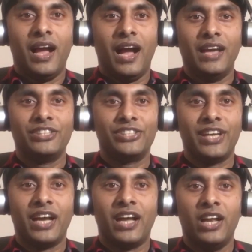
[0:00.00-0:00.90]
I
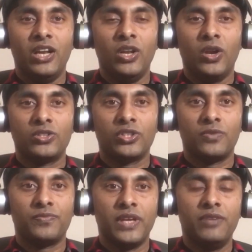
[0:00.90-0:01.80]
share lots
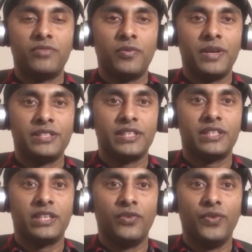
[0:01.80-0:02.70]
of
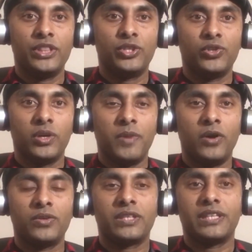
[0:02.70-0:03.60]
information with you
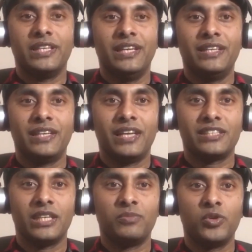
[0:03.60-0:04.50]
about
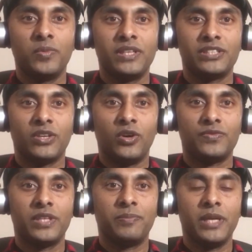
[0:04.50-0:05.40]
international movements of
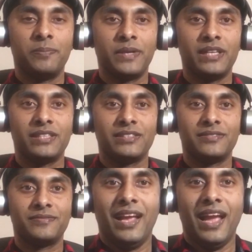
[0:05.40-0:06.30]
the people,
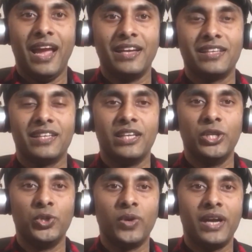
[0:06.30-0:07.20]
and
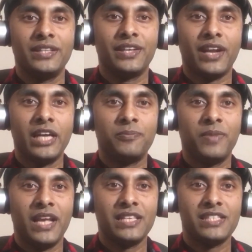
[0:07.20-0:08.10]
you are in the right
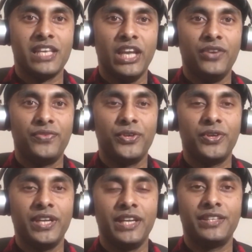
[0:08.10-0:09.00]
place if you
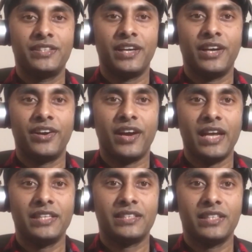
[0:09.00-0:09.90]
need
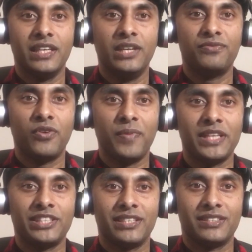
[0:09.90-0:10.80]
right
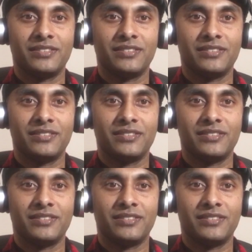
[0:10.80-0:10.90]
information.